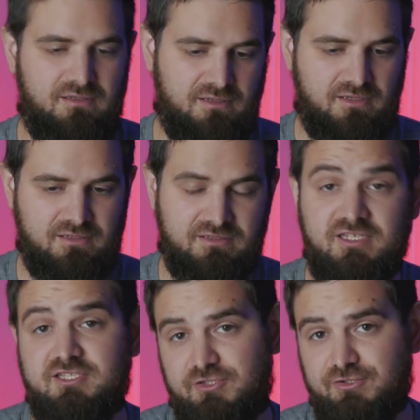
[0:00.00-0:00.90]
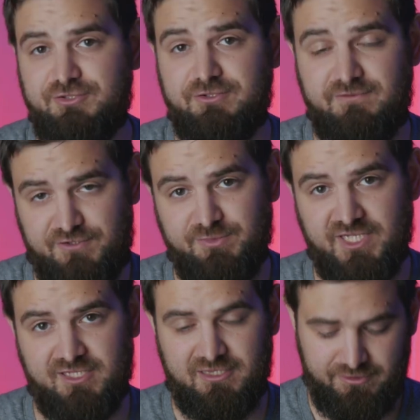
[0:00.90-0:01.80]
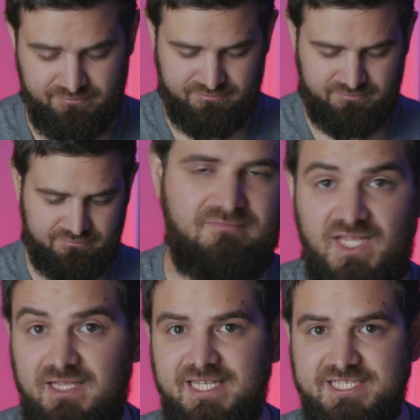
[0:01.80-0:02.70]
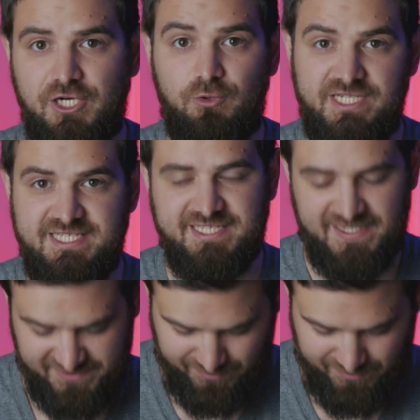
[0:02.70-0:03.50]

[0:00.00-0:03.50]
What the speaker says: And it's also from Decathlon. Let's go inside the